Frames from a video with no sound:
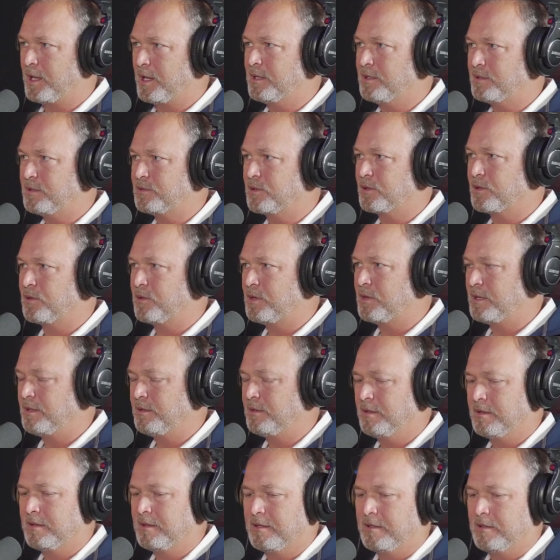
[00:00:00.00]

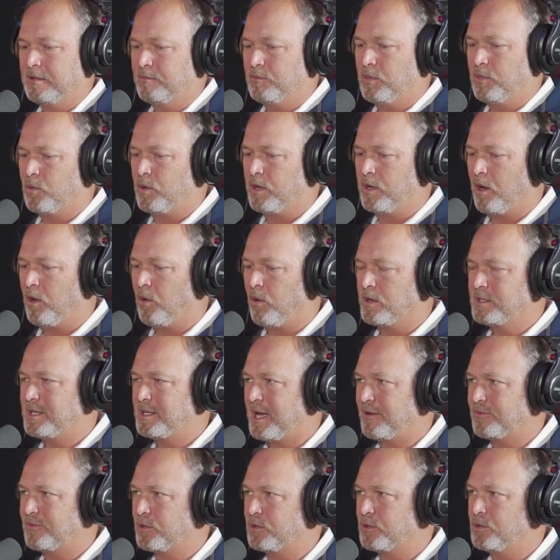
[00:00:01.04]
disagree, but we always
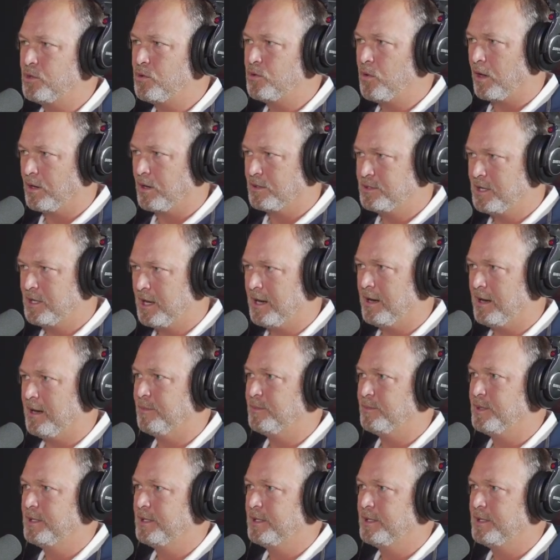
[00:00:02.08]
have to do our job.